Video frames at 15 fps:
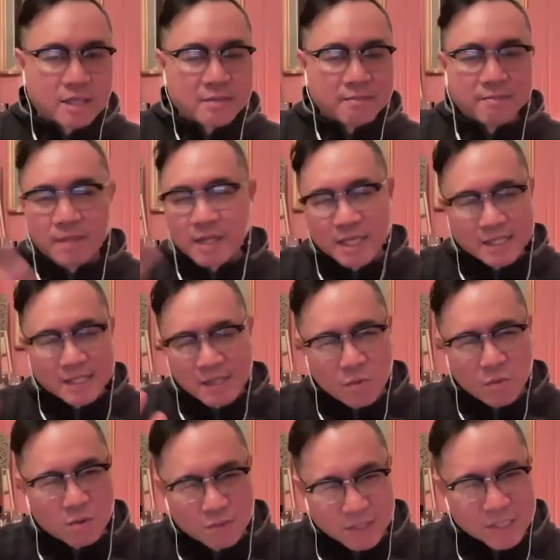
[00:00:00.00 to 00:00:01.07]
I, I guess I
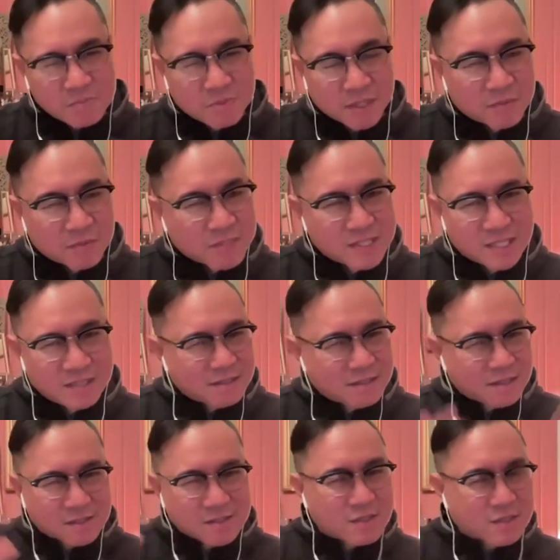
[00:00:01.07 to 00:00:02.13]
won't explain what TED
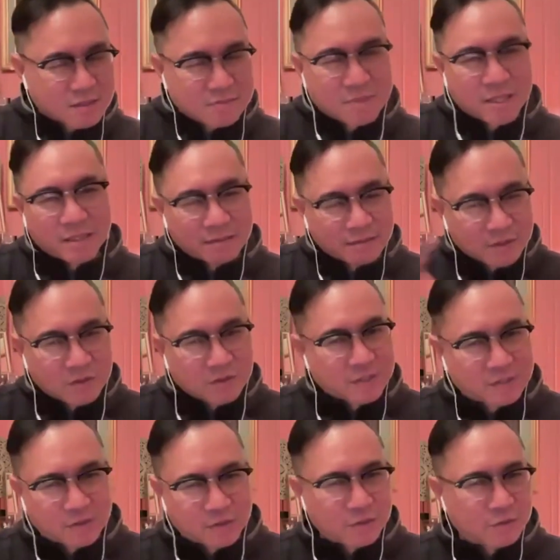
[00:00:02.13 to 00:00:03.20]
talks are, but you
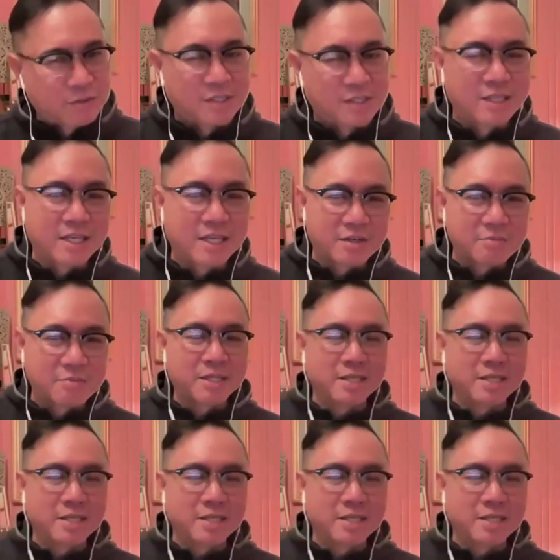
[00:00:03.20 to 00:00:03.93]
can Google it later.